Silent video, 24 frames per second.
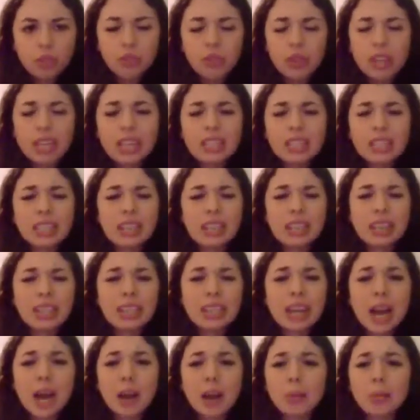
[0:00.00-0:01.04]
phrases at a
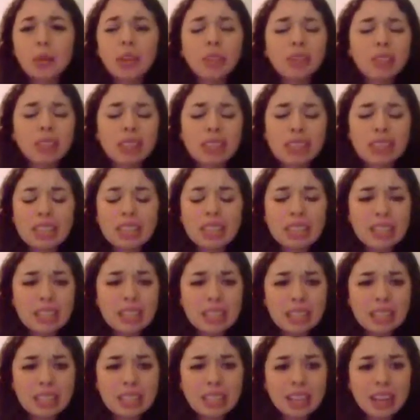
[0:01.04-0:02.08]
time, or even the
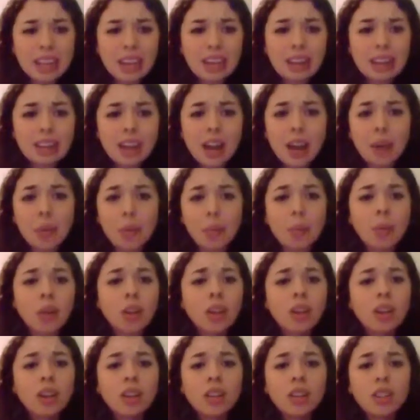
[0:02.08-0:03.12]
sentences at a time,
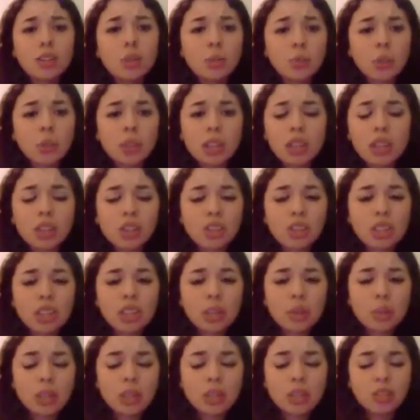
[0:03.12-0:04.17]
to really
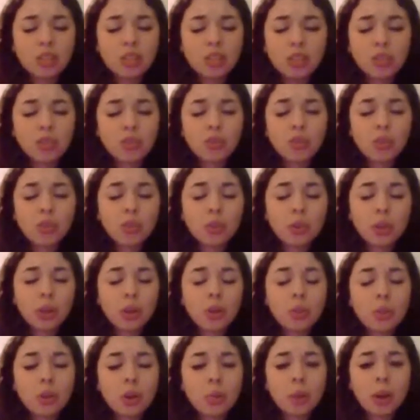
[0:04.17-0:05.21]
understand the message. Because if you're doing
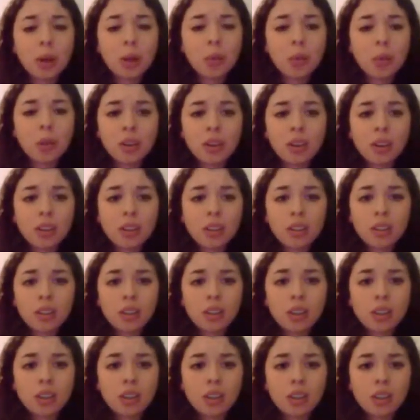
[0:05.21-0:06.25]
it word by word,
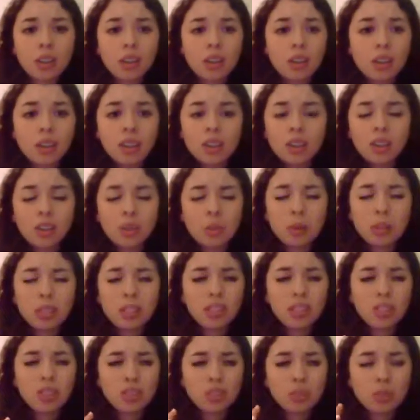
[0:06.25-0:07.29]
then your
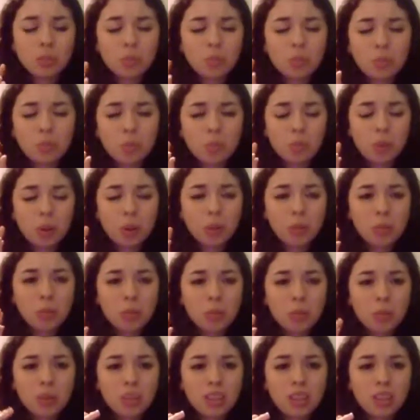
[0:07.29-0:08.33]
message is probably going
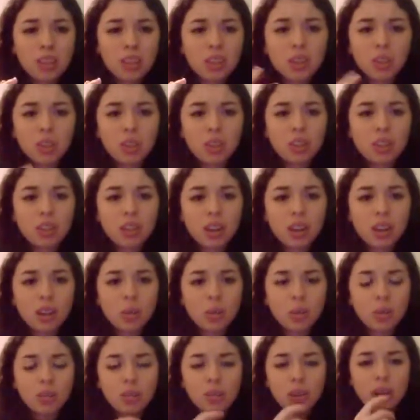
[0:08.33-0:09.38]
to be or it's not going
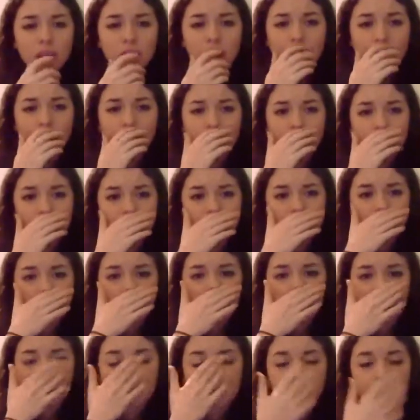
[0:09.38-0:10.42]
to be very
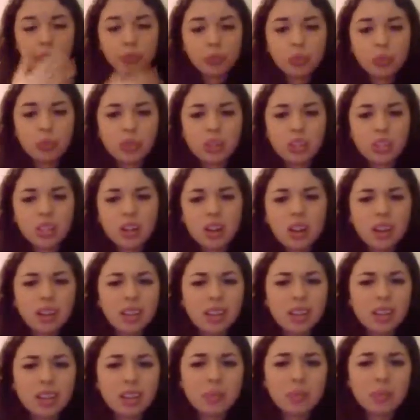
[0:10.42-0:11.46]
ASL, or it's not
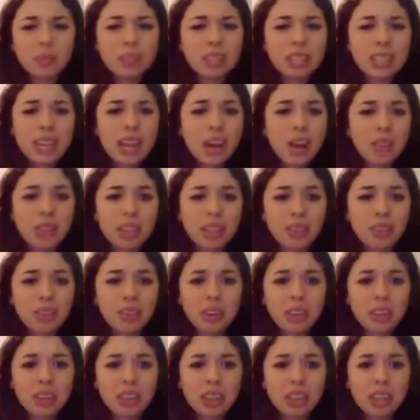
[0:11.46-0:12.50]
going to sound like
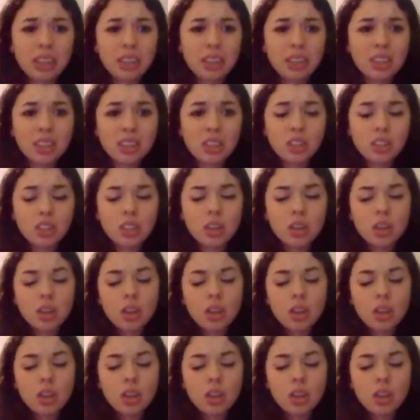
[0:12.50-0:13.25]
very good English.